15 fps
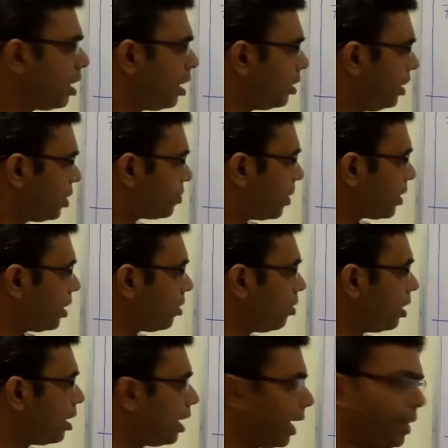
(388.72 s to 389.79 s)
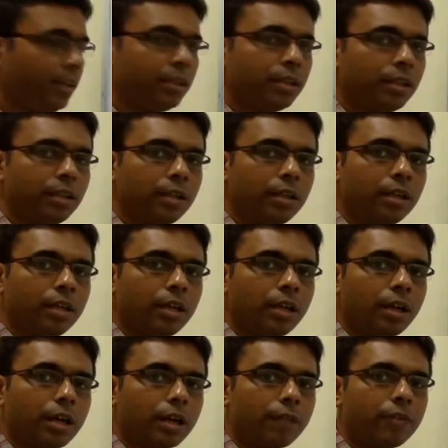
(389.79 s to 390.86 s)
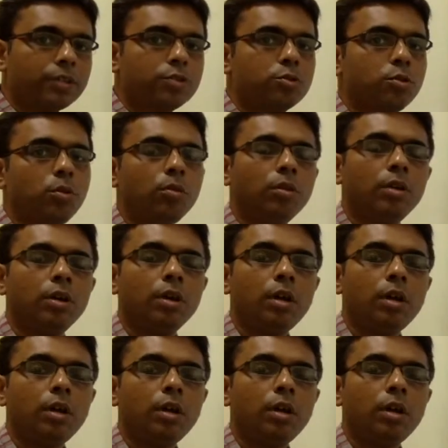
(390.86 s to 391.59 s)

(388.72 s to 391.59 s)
This particular line refers to